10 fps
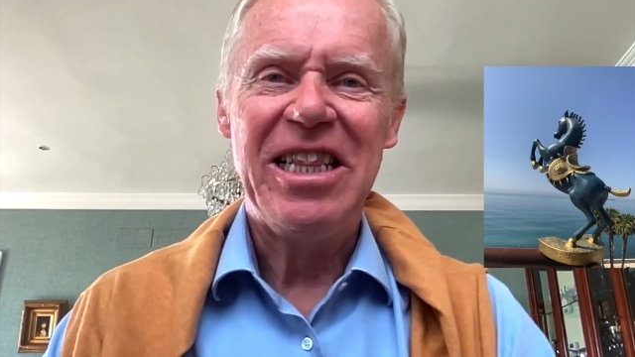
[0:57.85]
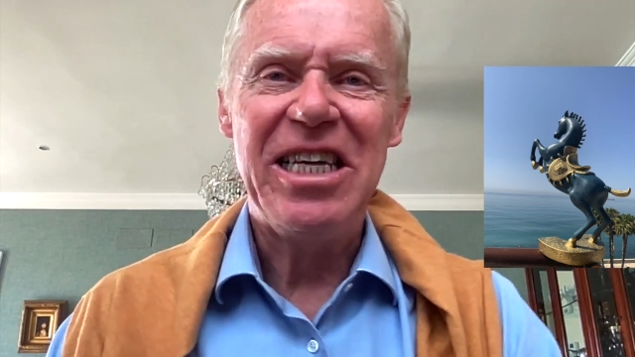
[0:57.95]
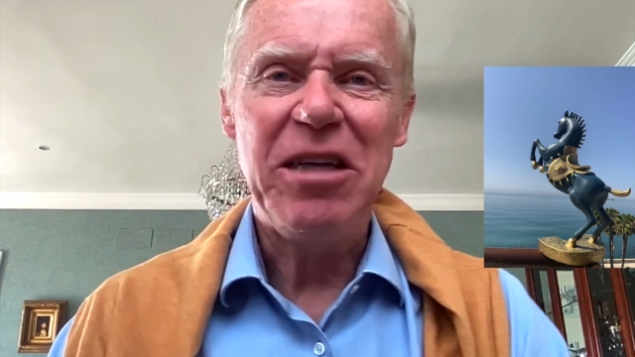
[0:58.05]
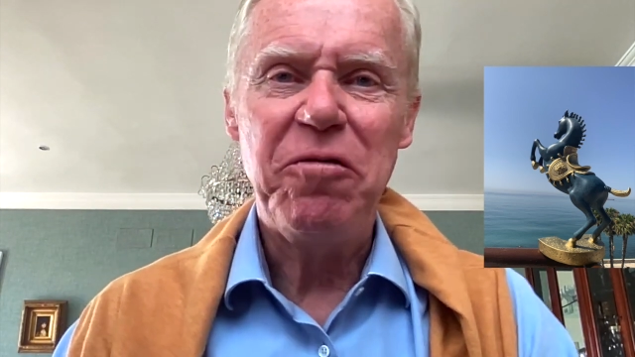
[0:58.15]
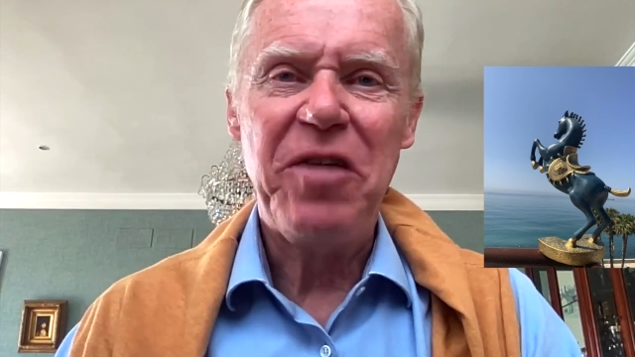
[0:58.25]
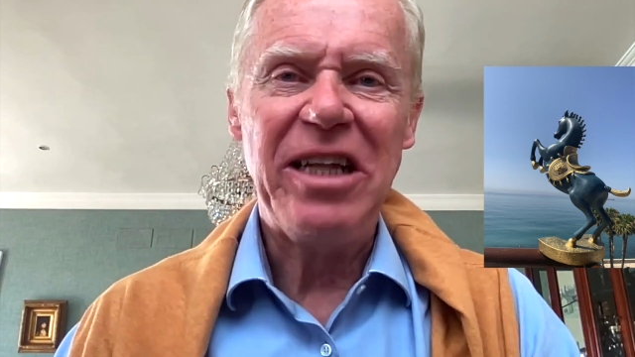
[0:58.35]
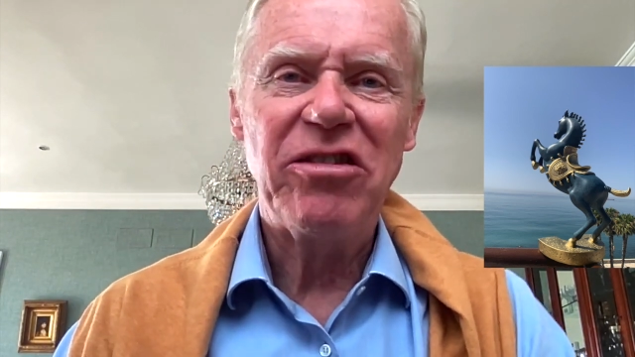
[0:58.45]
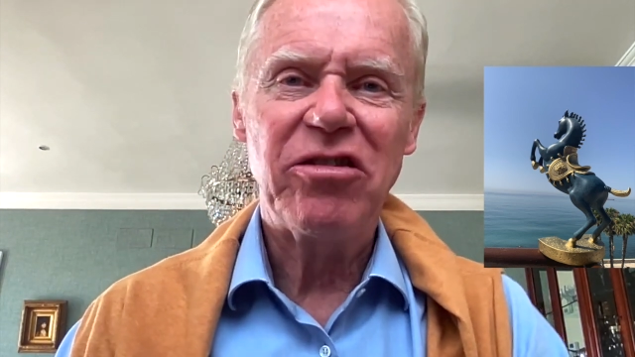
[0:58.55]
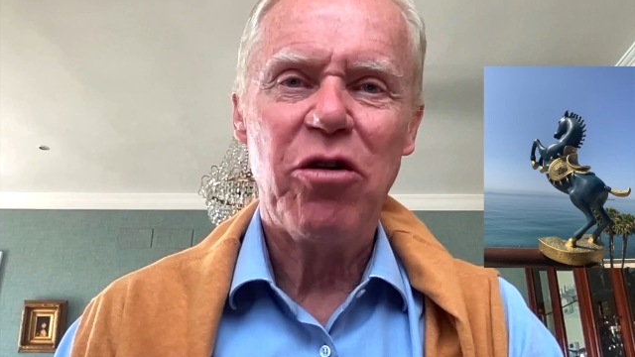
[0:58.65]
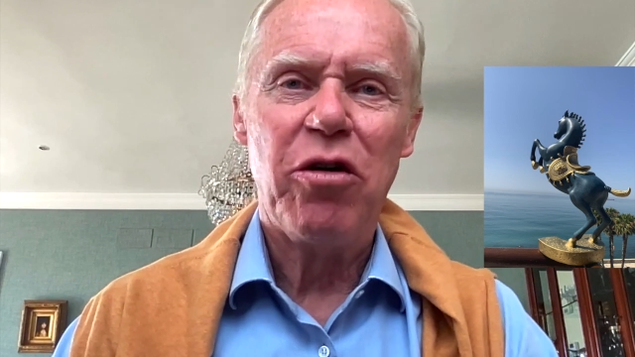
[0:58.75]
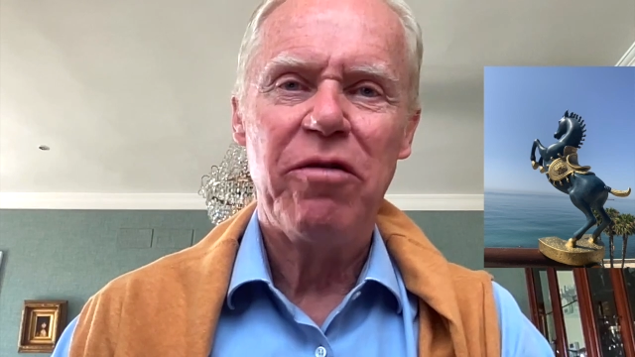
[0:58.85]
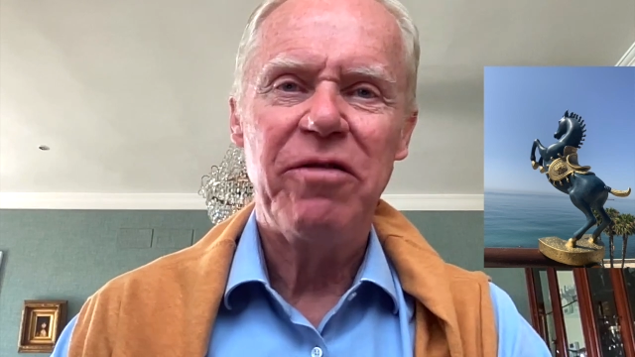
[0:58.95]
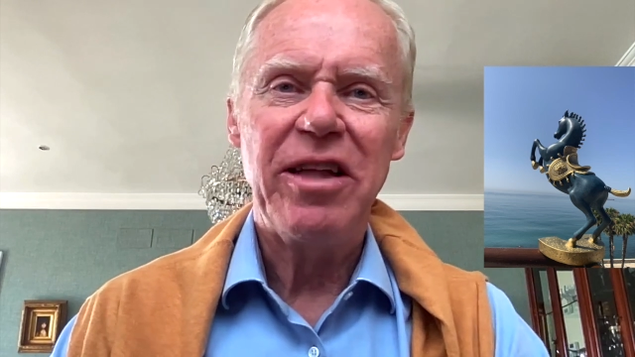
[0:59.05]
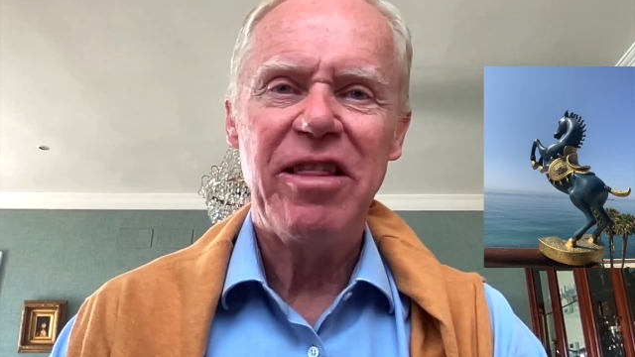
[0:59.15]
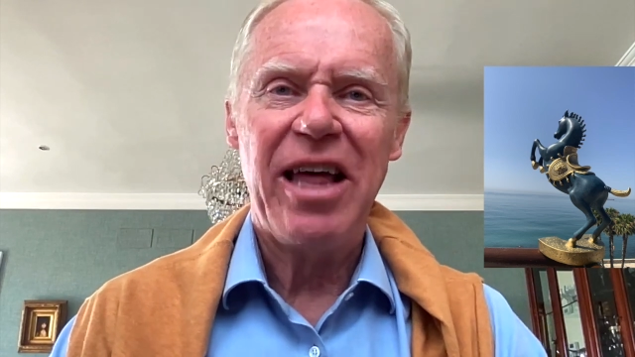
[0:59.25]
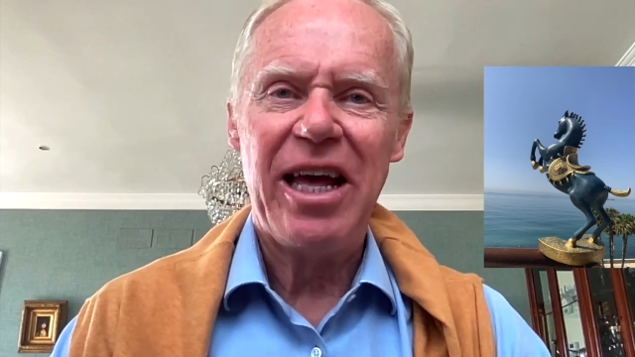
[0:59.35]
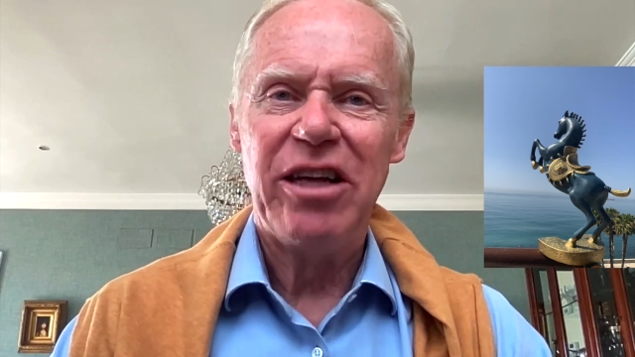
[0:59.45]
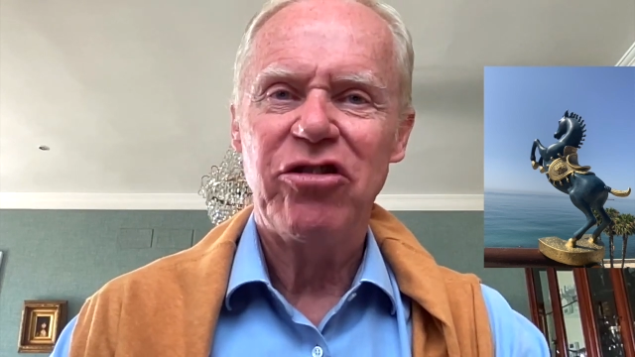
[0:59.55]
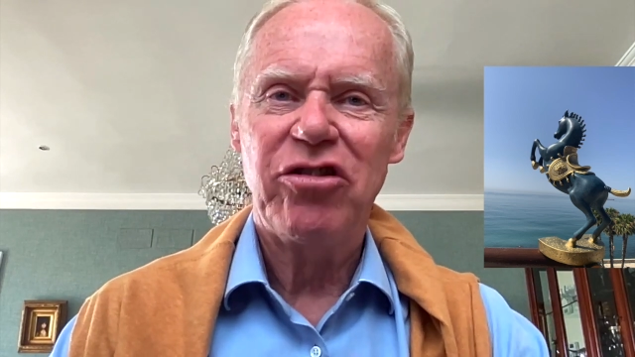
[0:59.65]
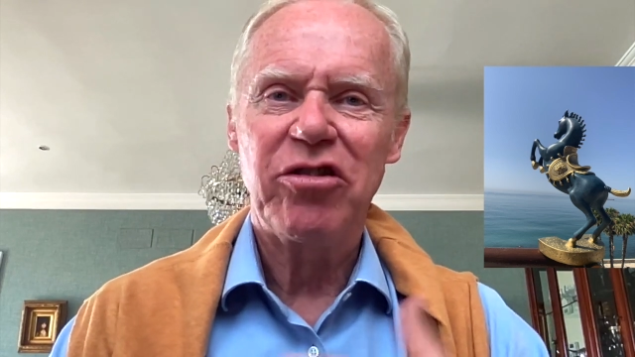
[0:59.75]
the defense of their
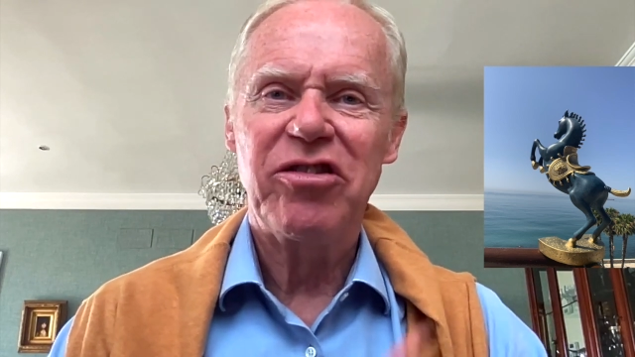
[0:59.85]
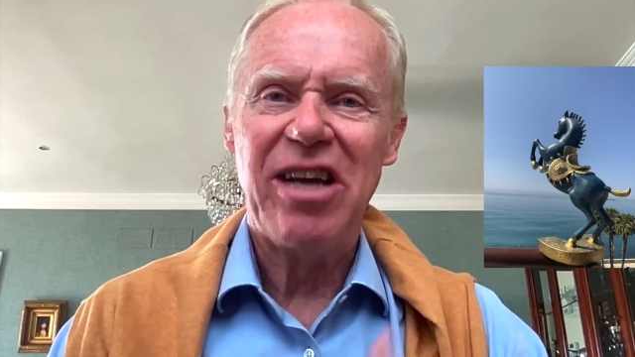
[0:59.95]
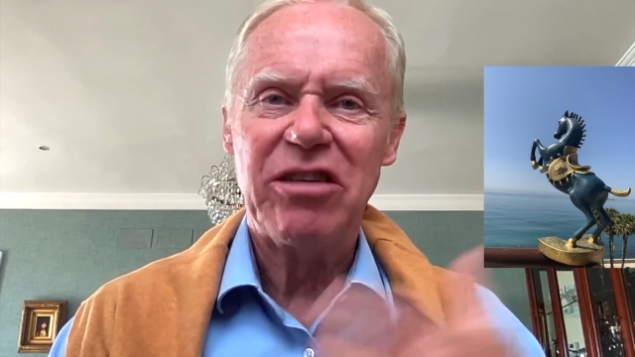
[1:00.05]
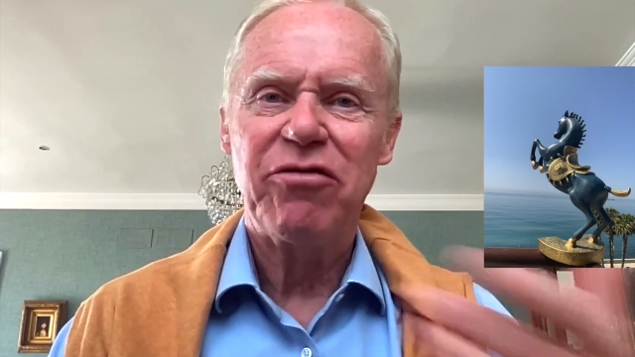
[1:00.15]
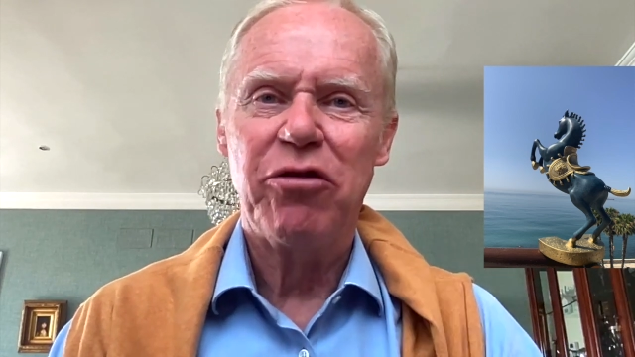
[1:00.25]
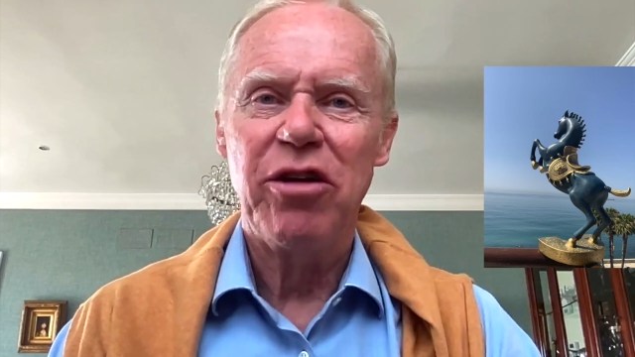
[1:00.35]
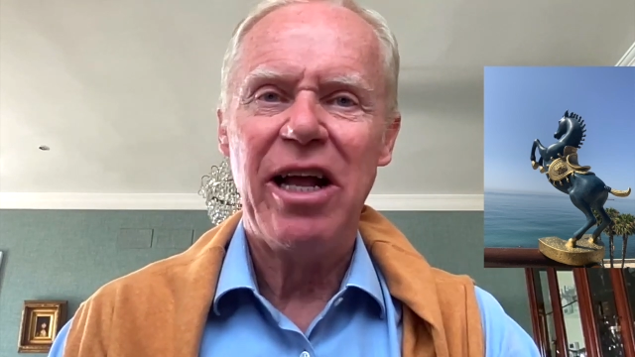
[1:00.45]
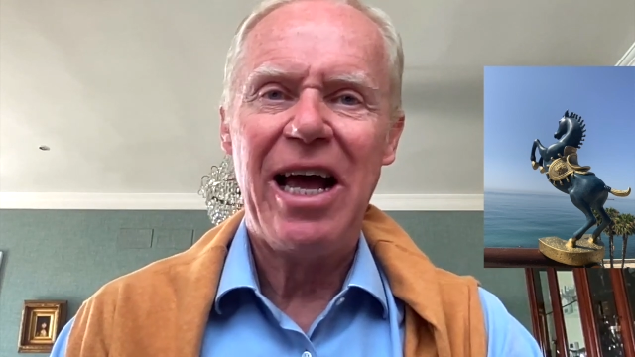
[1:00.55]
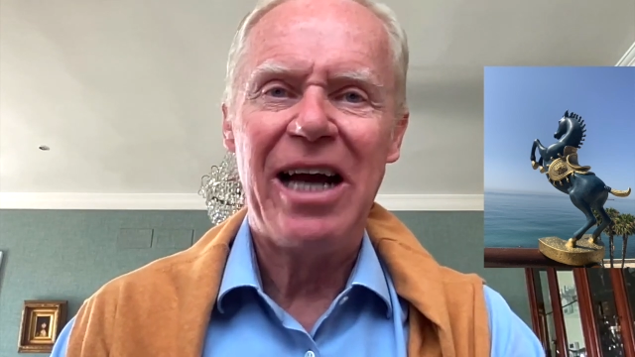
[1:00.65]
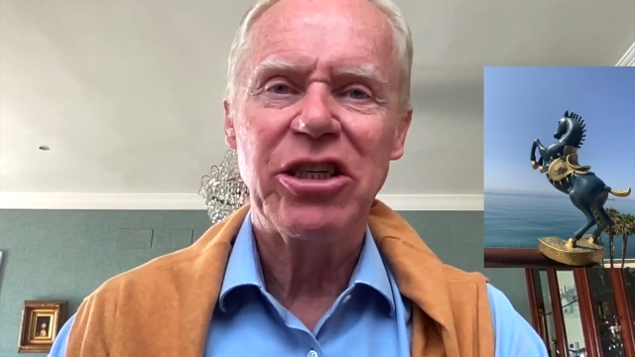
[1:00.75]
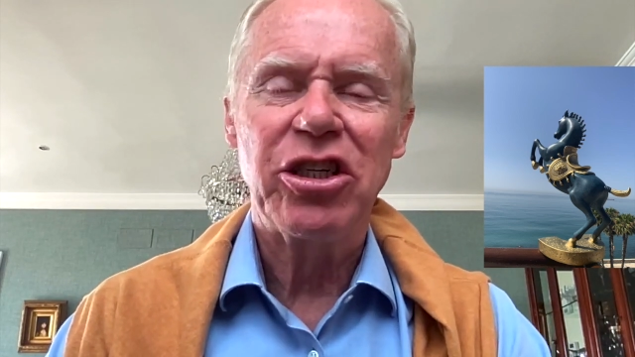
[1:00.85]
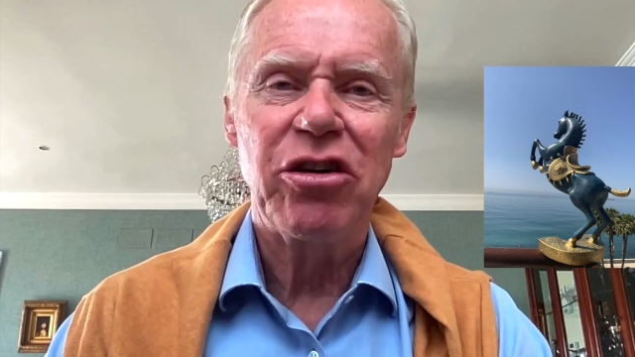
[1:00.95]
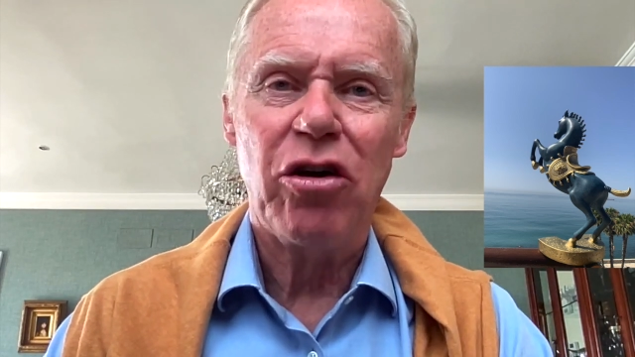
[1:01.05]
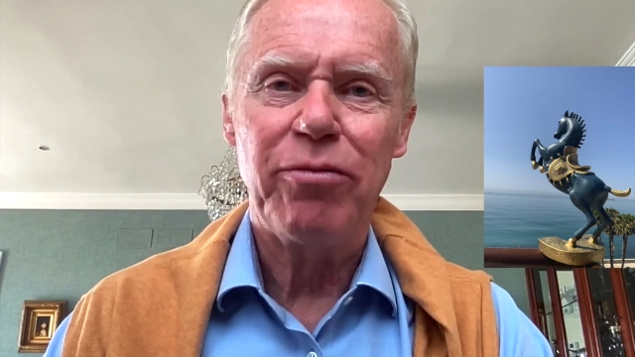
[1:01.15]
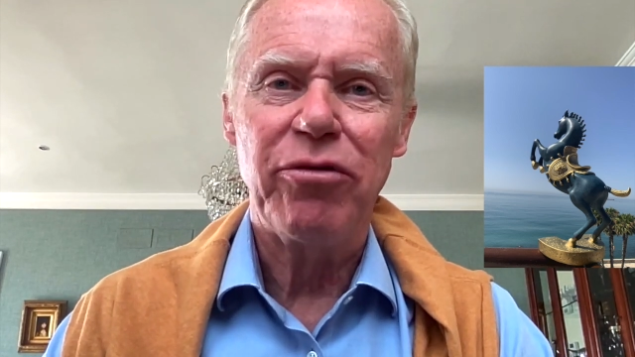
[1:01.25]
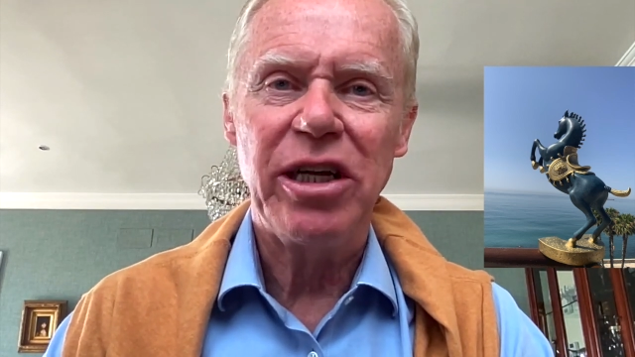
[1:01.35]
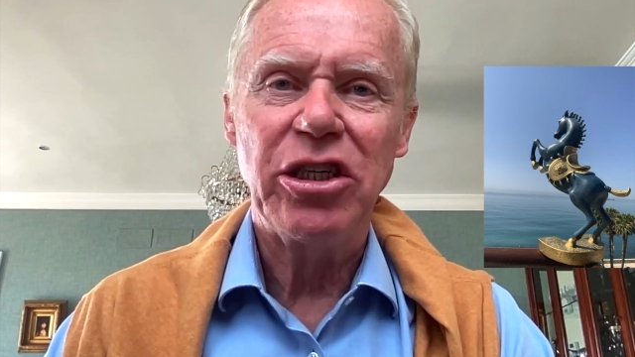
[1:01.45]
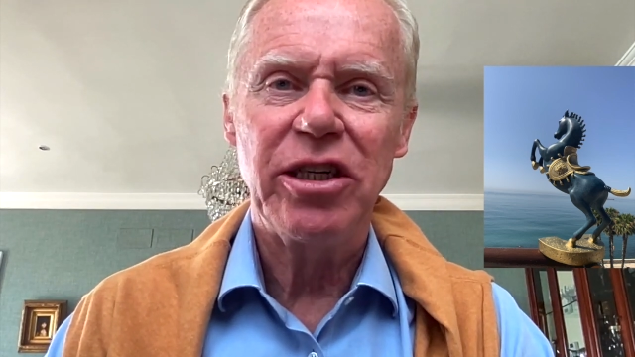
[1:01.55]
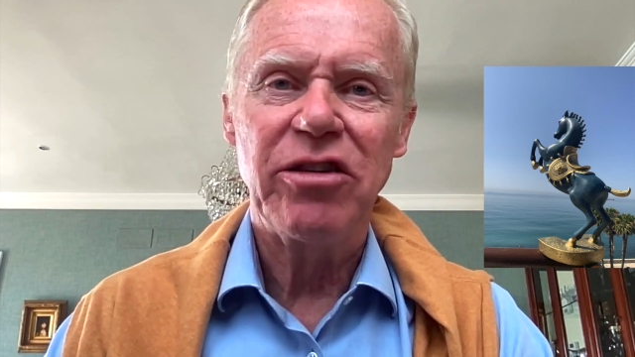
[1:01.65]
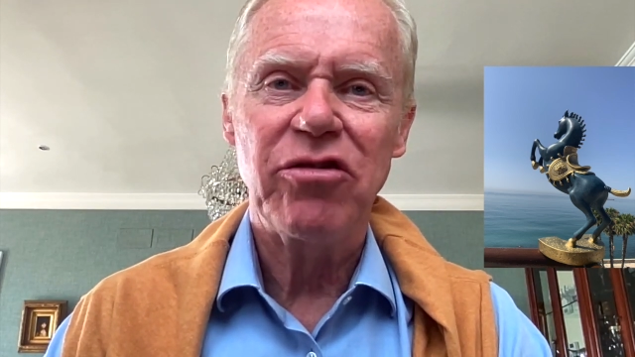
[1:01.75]
successful action
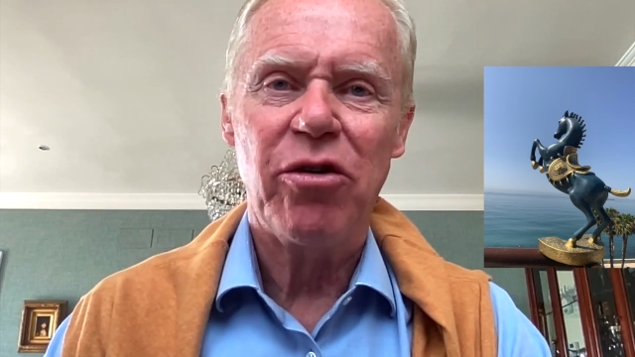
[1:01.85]
operations